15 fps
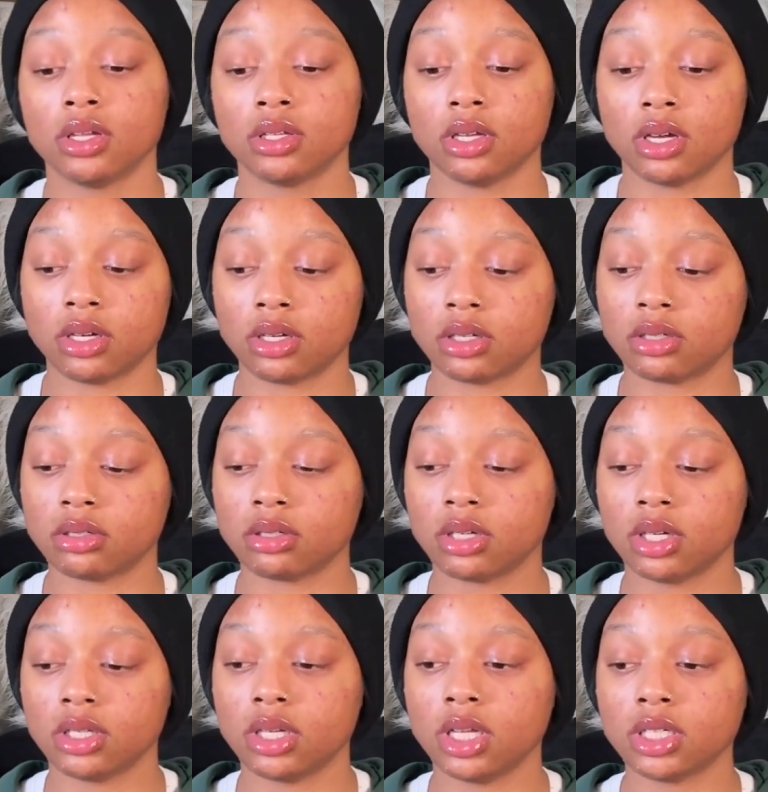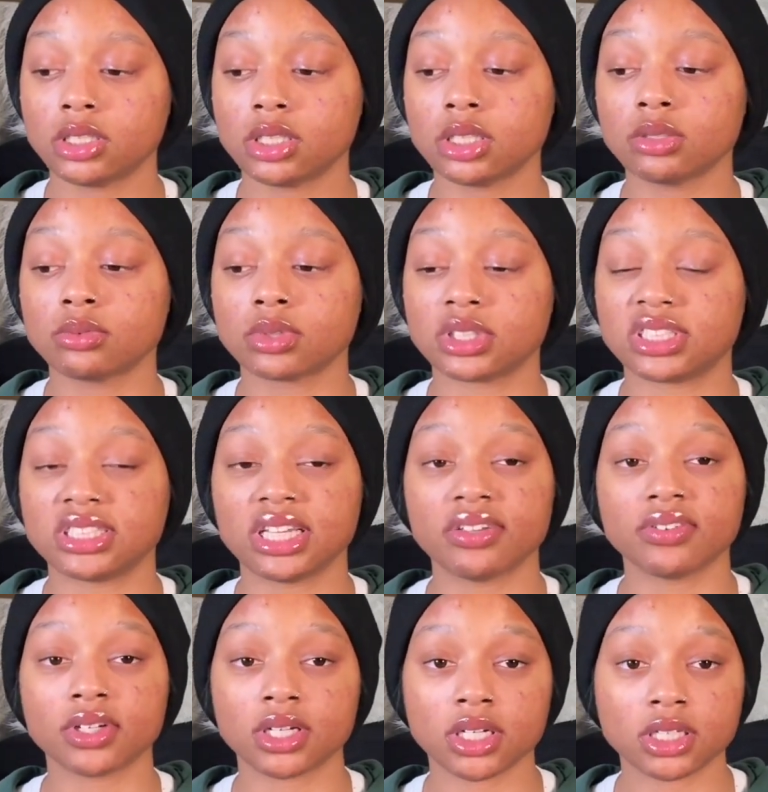Y'all, that shit was
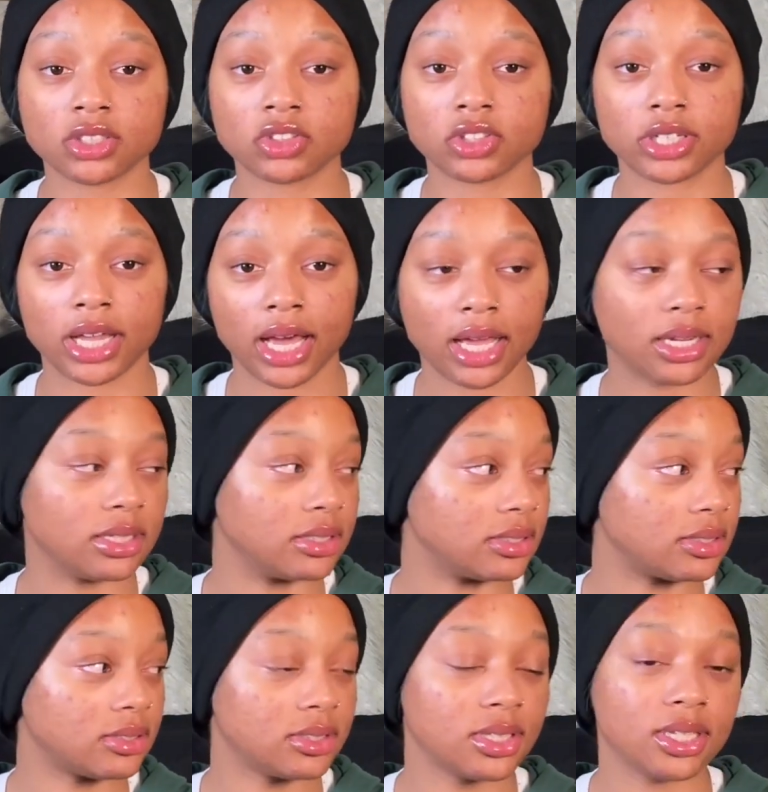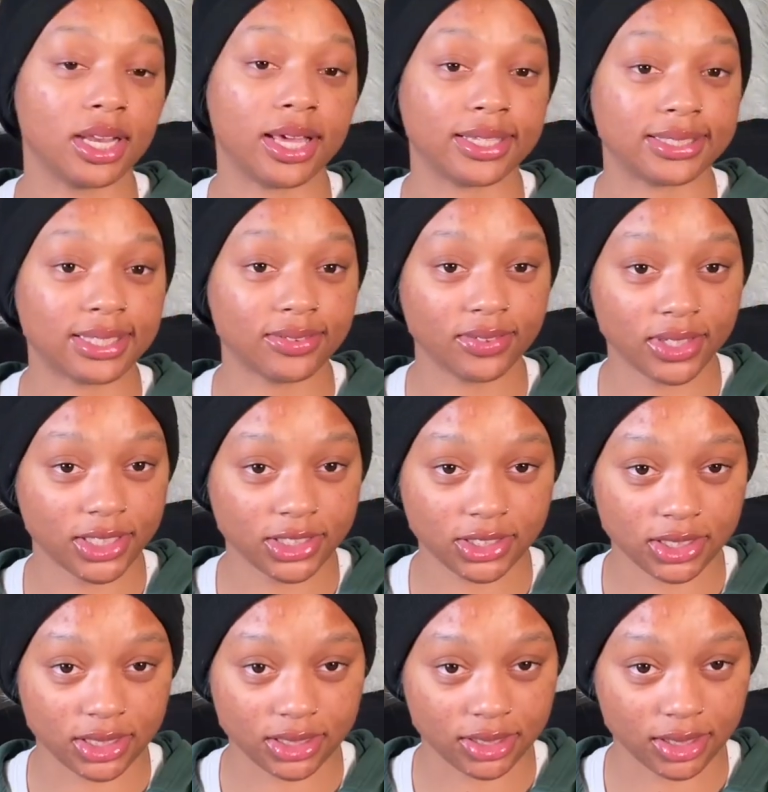$700. Like
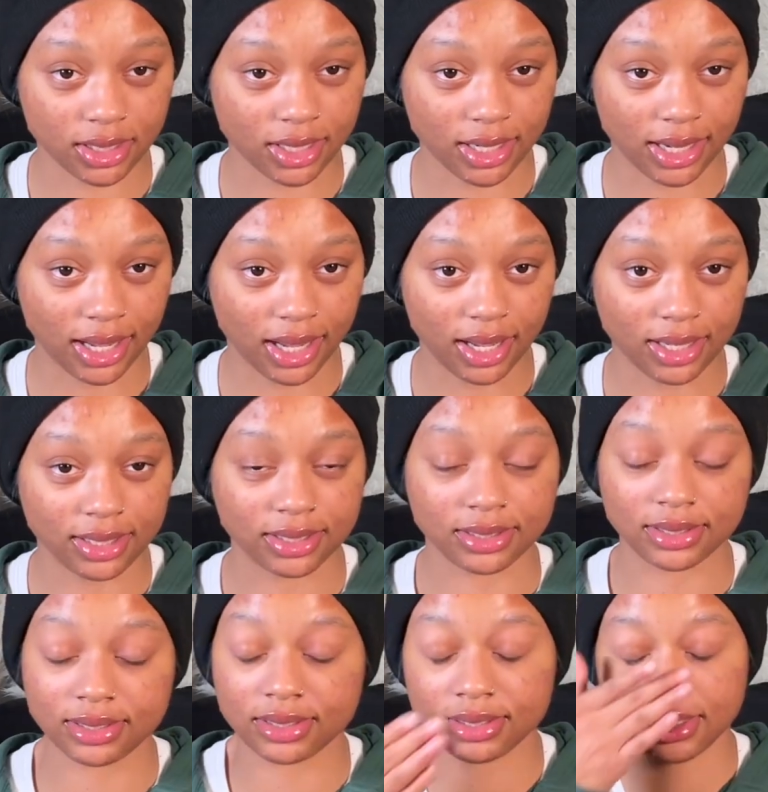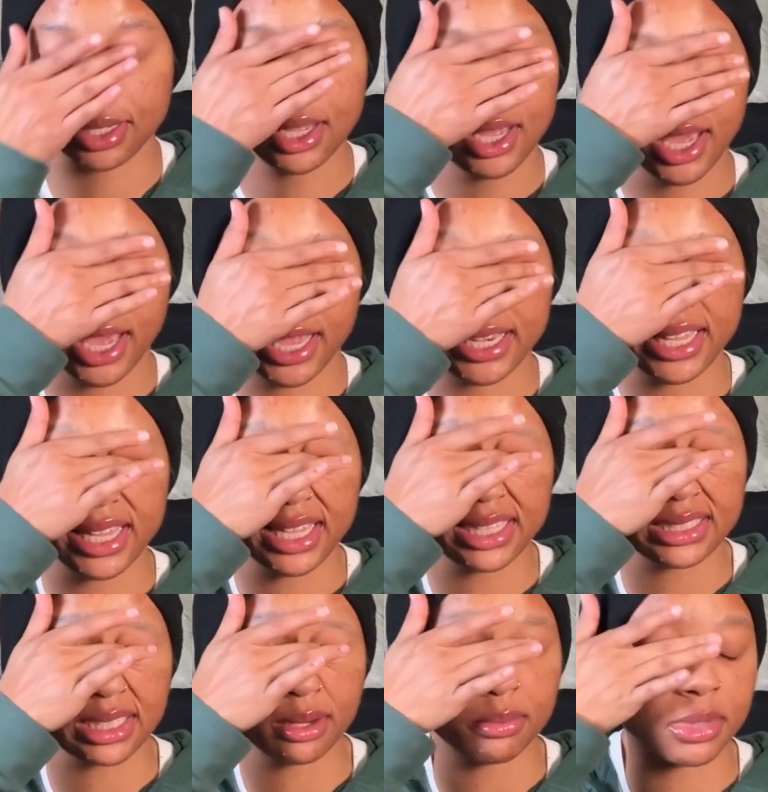$730. And then he
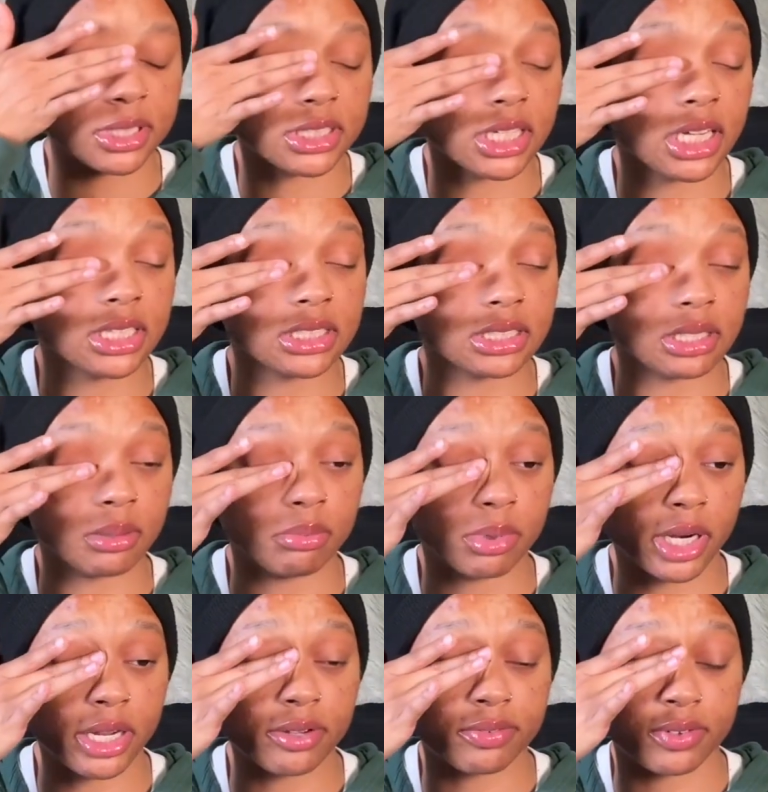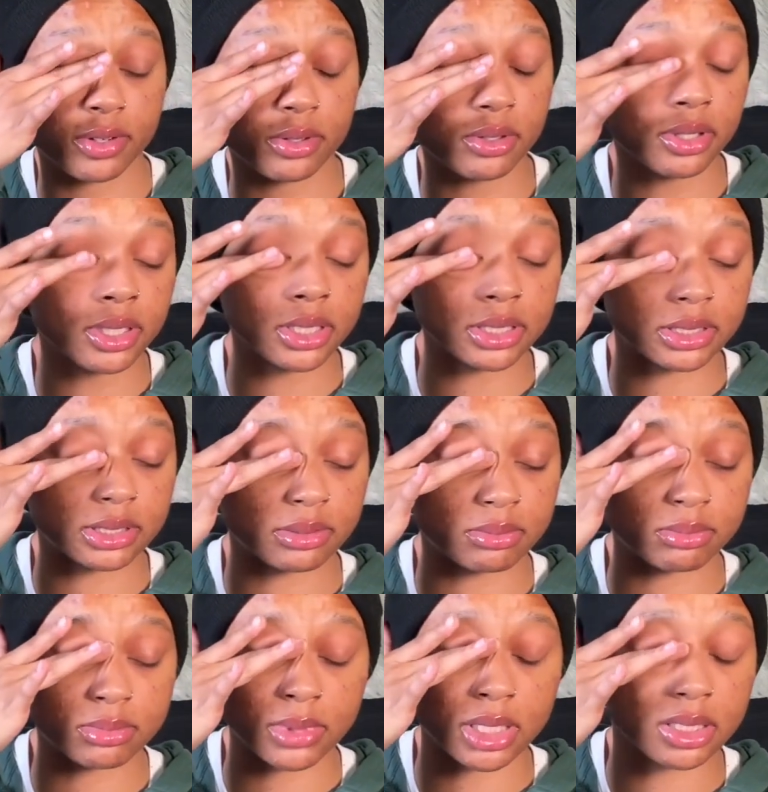talking about changing the brake fluid or
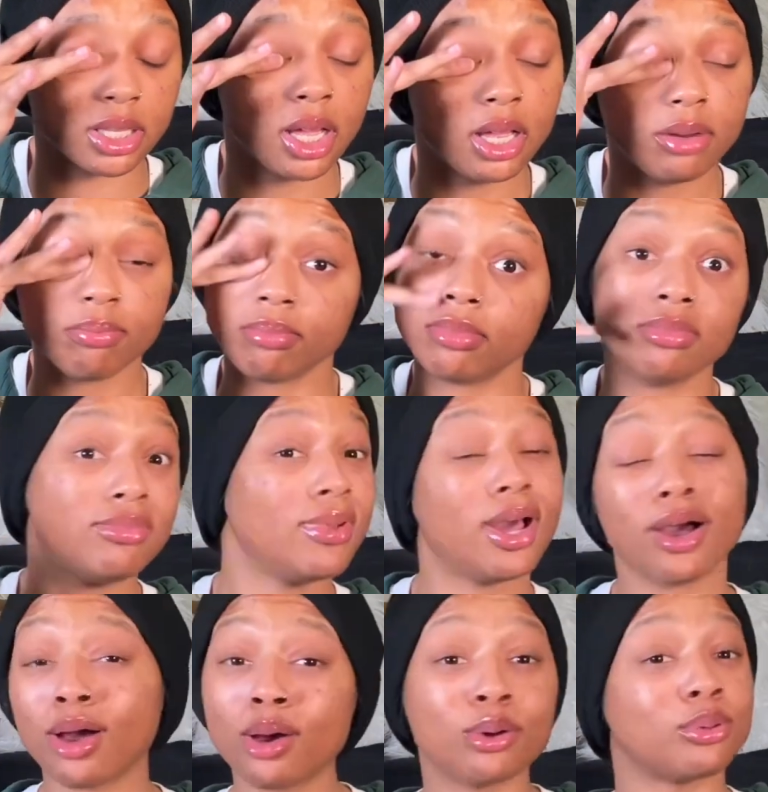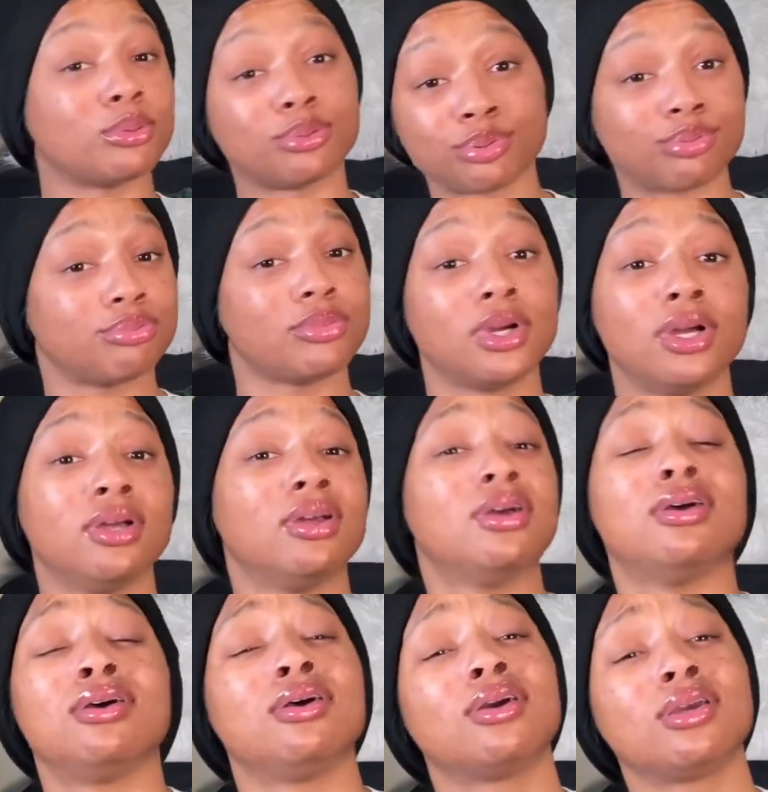something like, no.
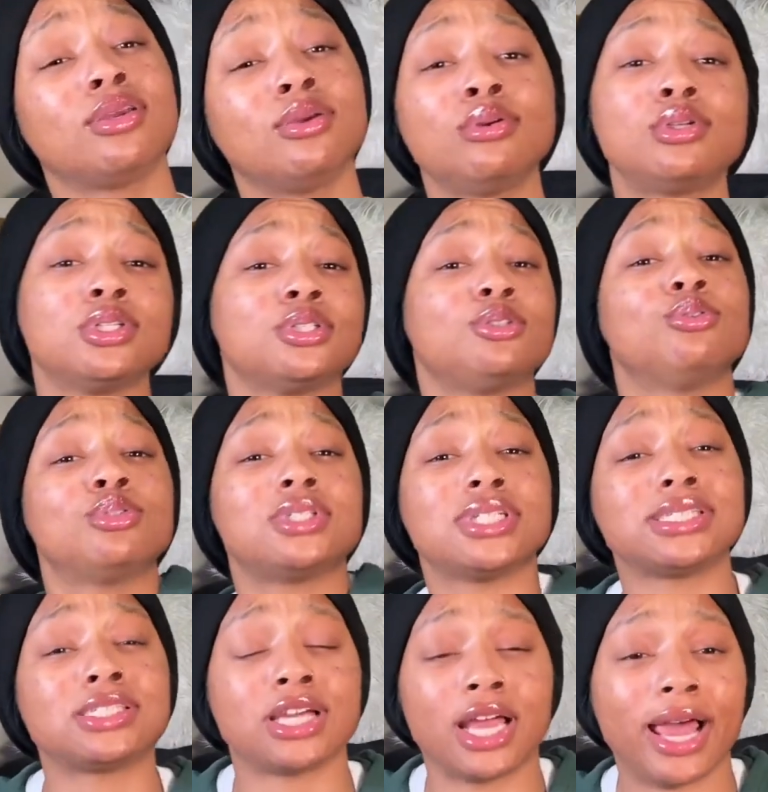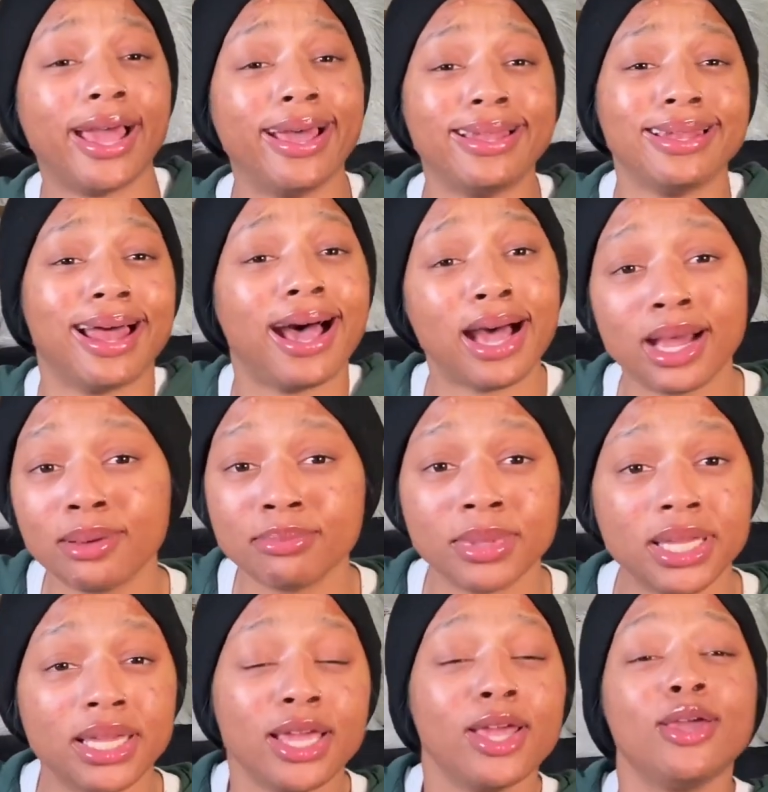You just trying to
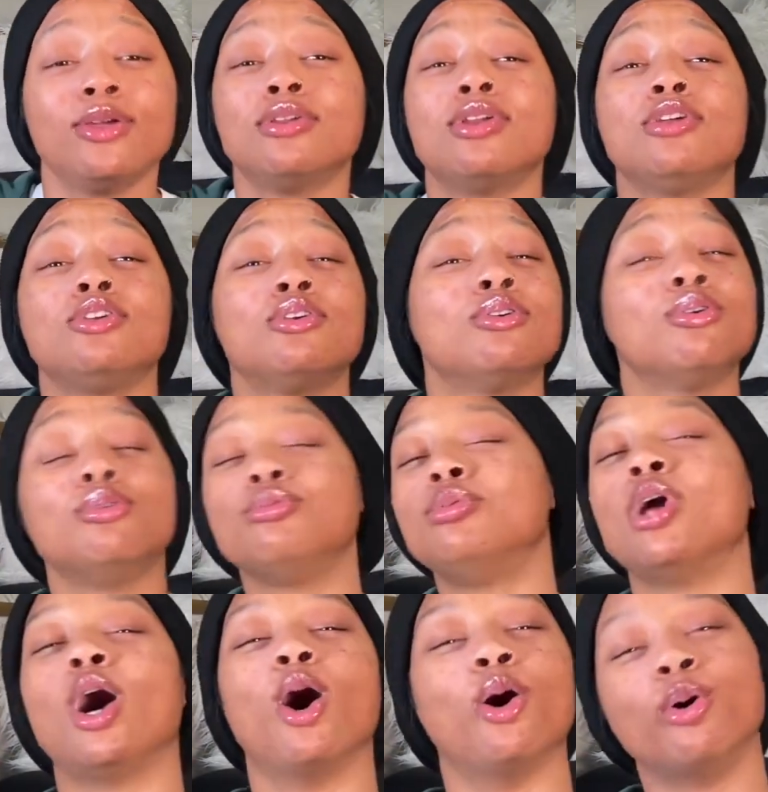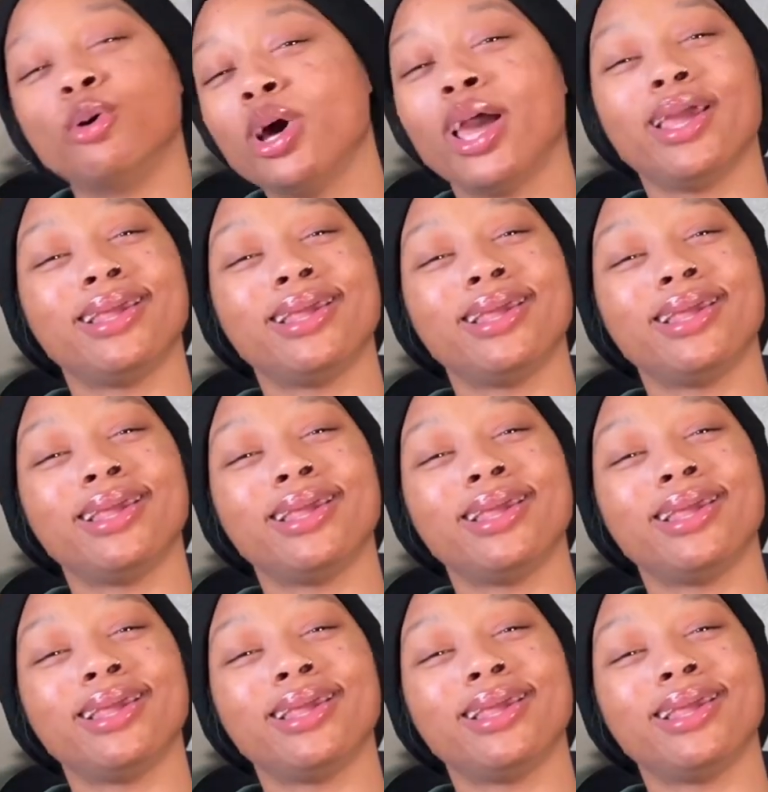alignment. No,